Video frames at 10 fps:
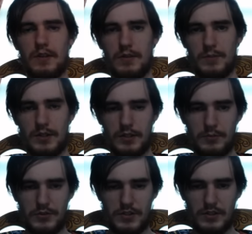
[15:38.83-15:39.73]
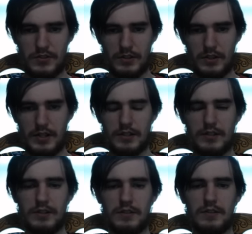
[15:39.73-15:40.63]
My name's Justin
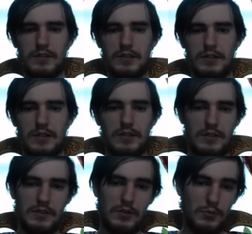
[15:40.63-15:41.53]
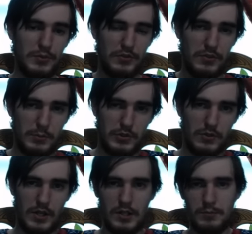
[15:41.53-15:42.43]
Gagnon. I hope you
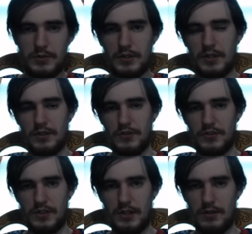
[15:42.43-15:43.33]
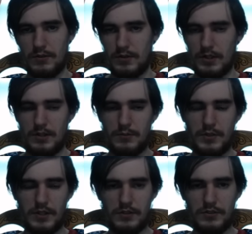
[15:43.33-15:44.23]
subscribe, because we're going to
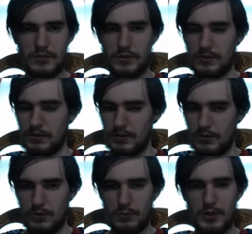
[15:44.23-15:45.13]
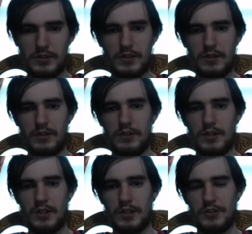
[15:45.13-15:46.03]
be doing a whole bunch of other
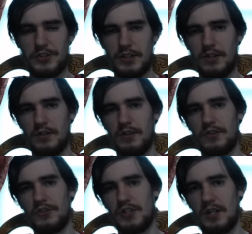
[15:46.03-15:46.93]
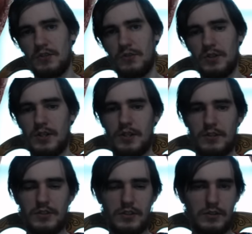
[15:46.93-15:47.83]
shit on this channel,
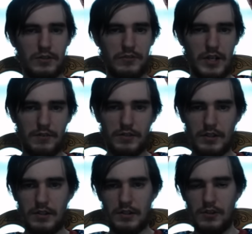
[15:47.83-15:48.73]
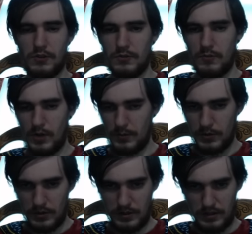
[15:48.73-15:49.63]
dealing with Africa, going way
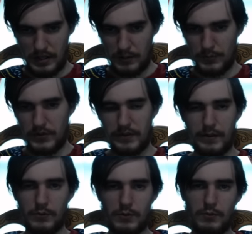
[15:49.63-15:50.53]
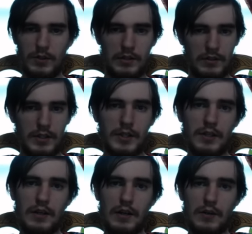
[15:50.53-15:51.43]
more in depth than we went
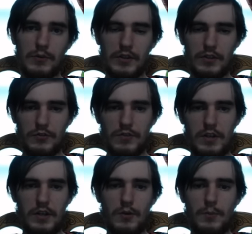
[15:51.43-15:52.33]
with this video.